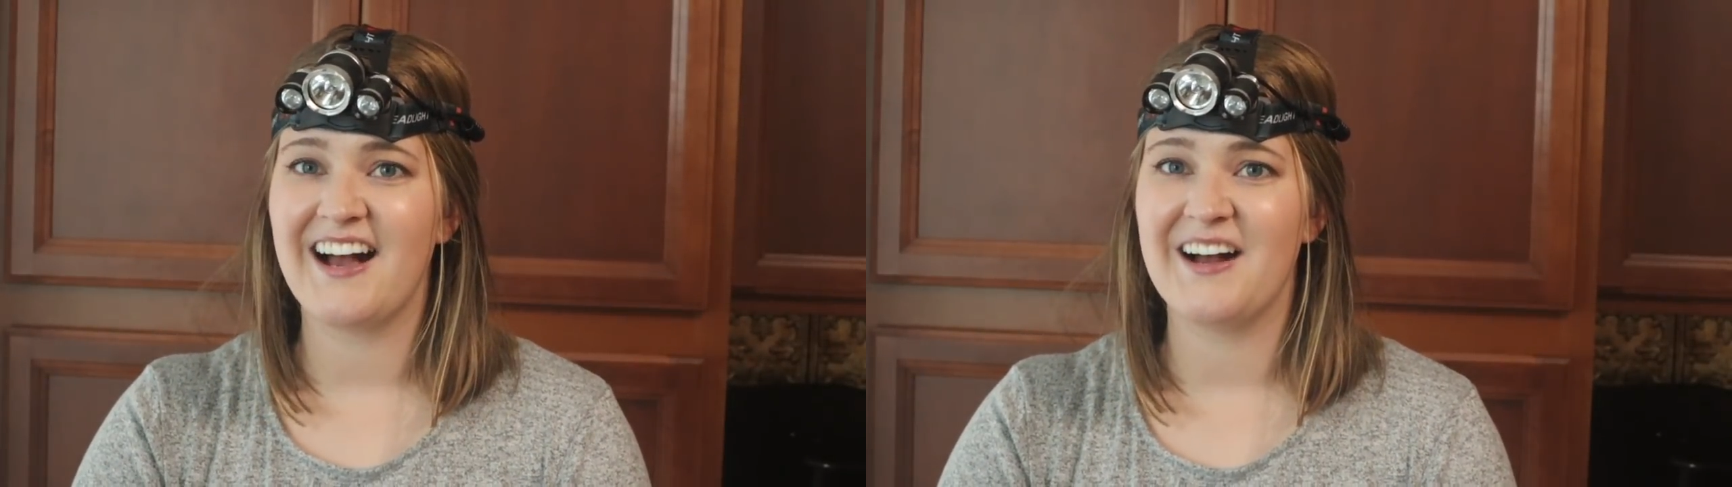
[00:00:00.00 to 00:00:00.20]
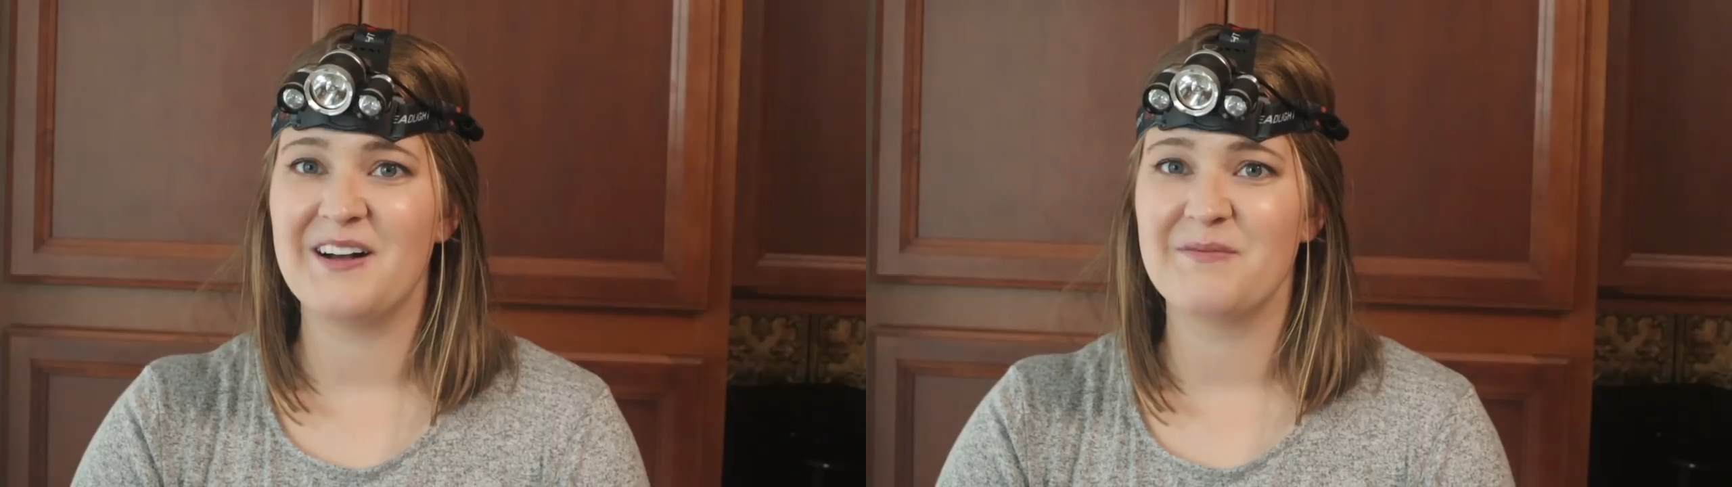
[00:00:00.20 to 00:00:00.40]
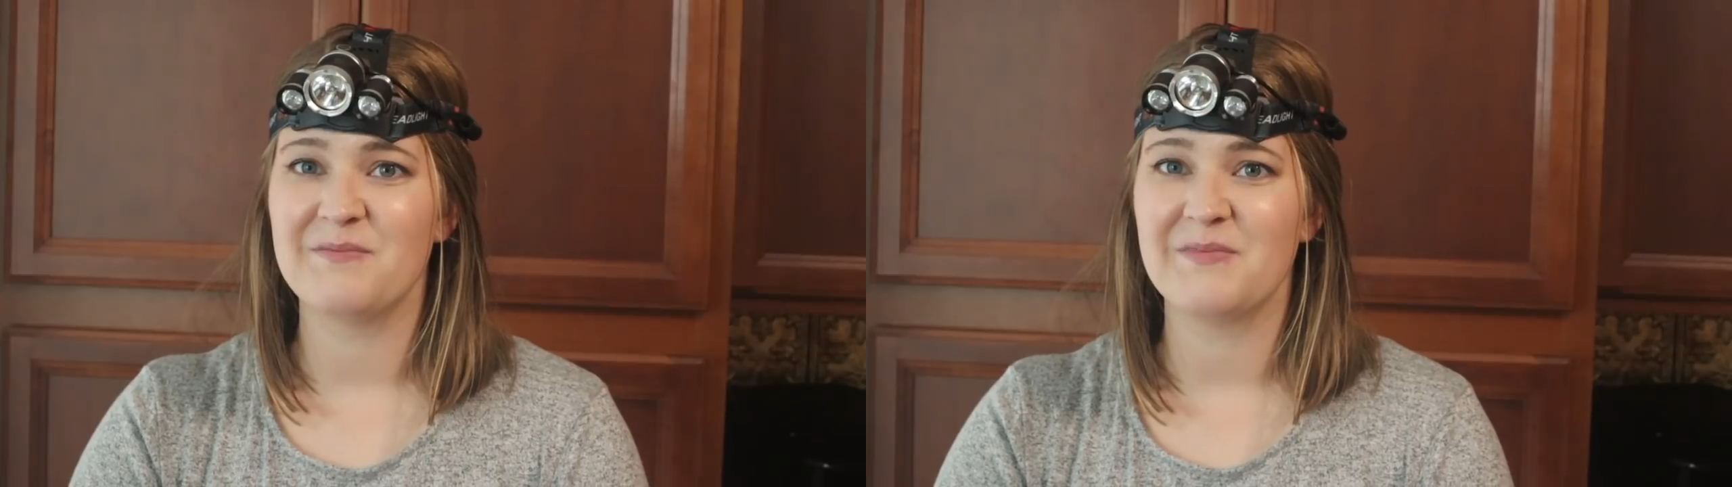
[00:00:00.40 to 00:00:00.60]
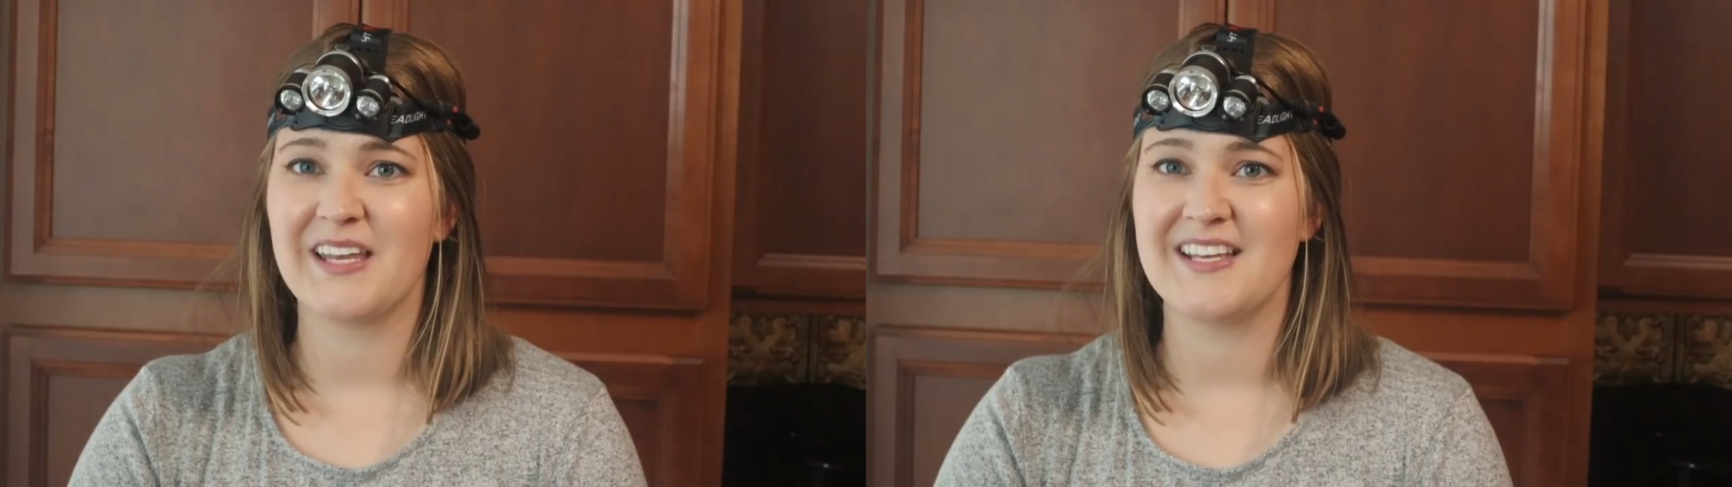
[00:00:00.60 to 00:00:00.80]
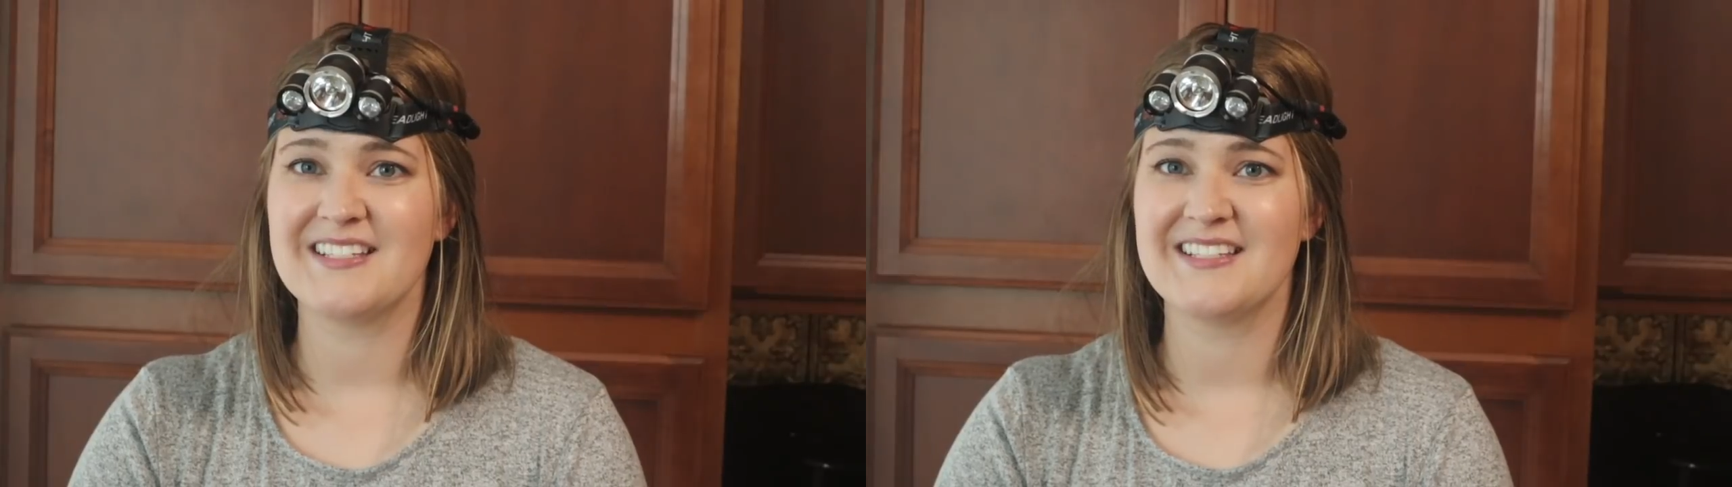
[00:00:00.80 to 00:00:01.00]

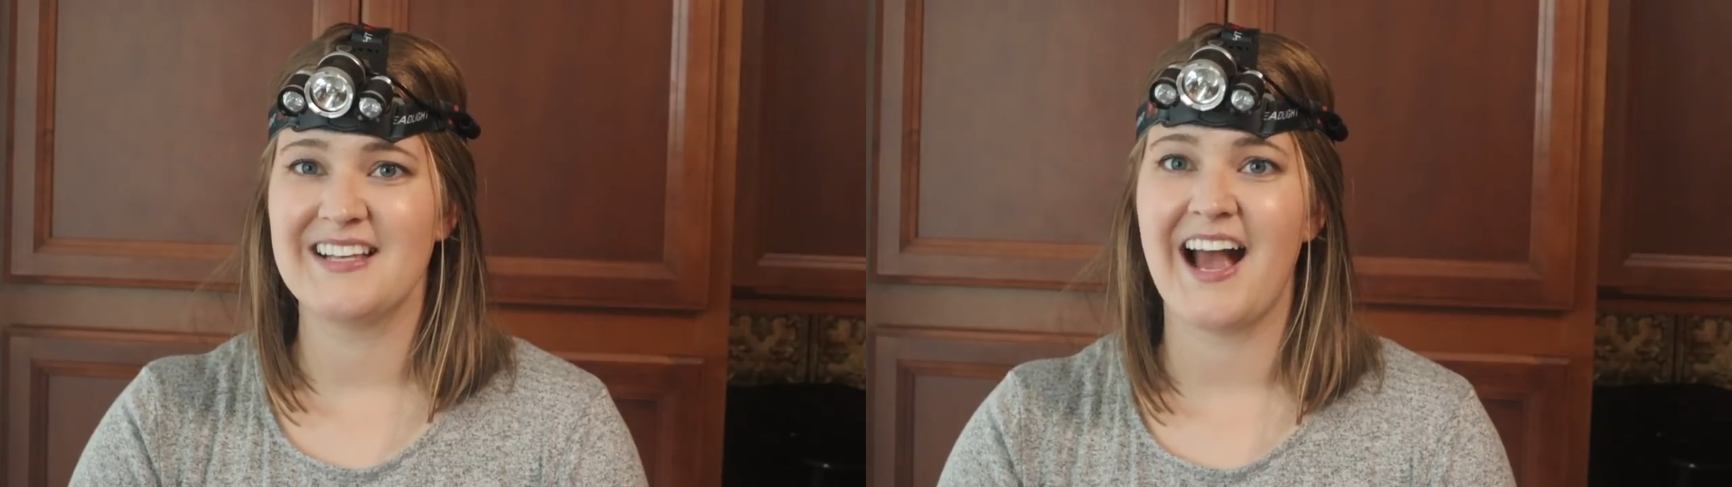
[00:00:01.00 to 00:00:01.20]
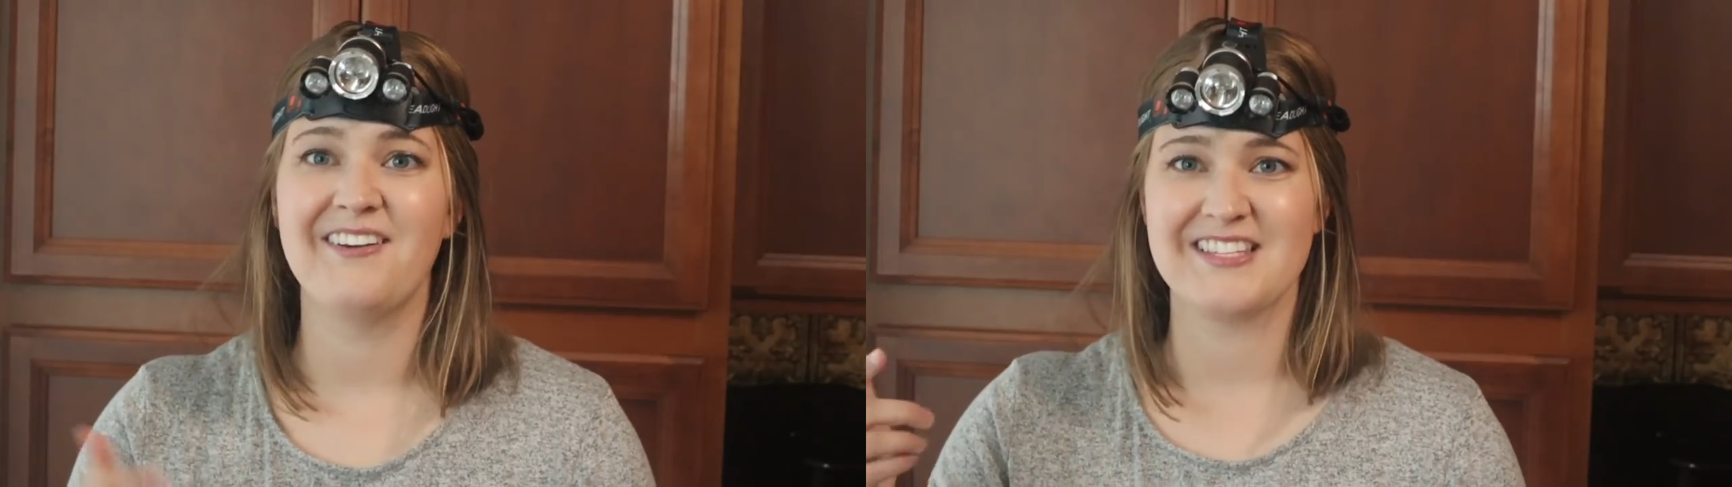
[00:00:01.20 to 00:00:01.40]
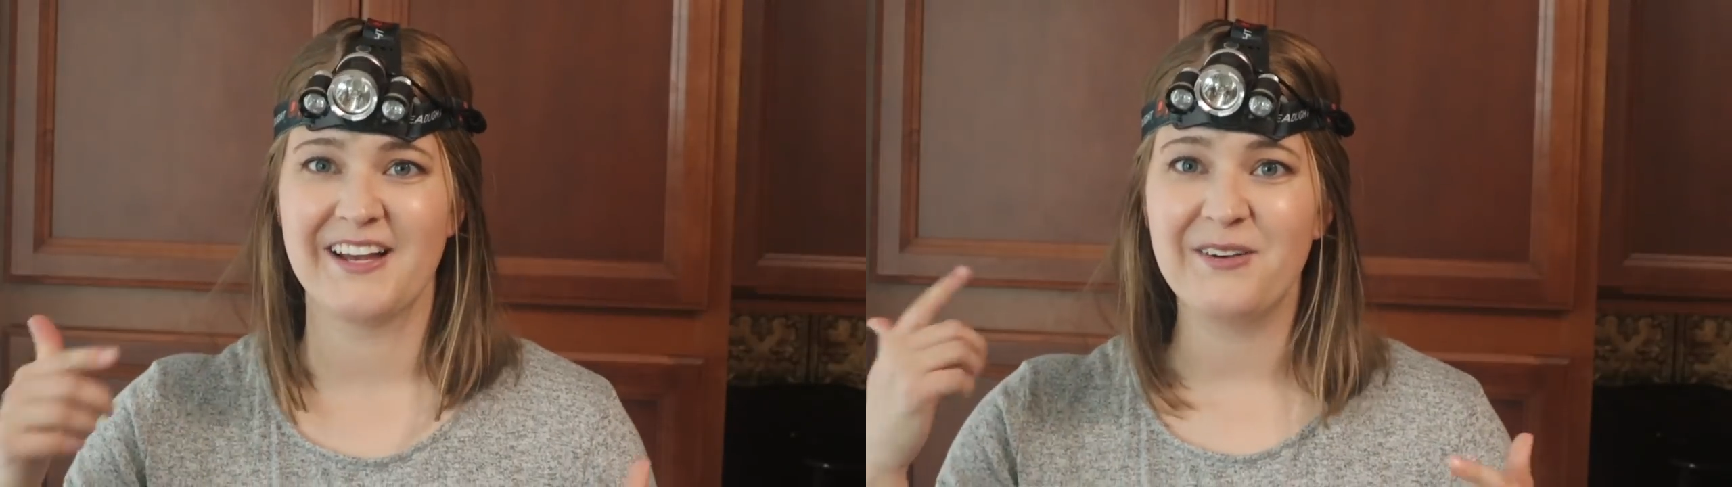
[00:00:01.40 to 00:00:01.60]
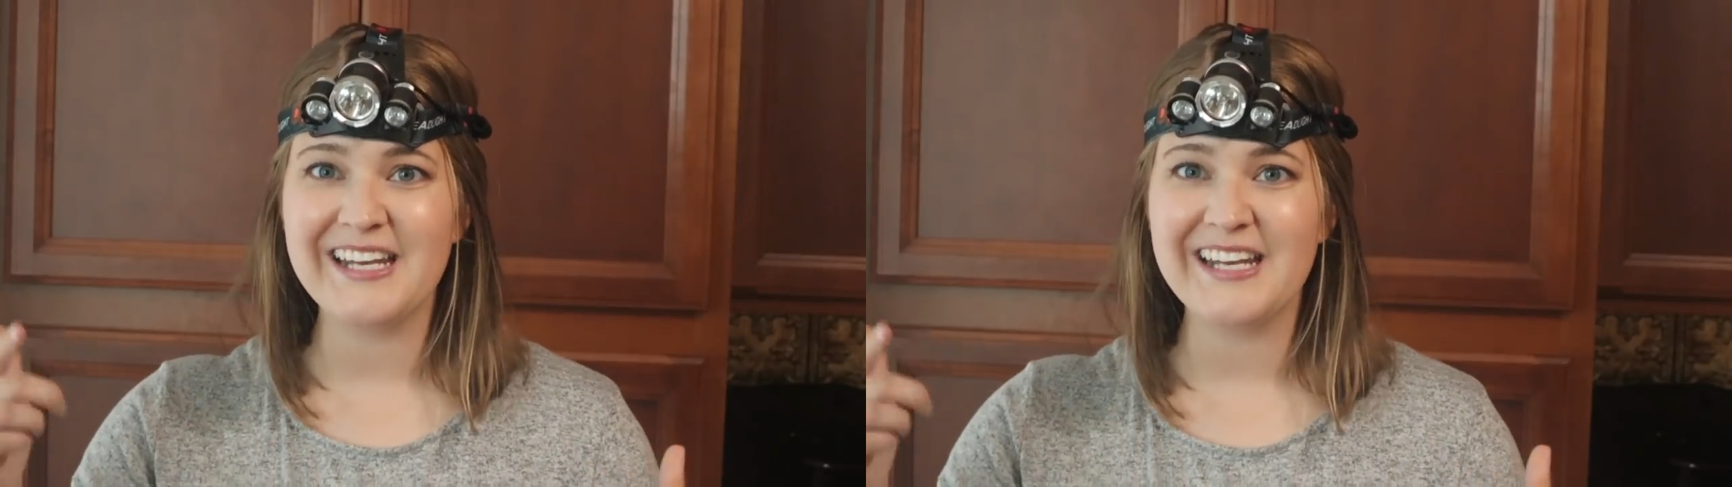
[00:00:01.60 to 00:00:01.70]
I was like,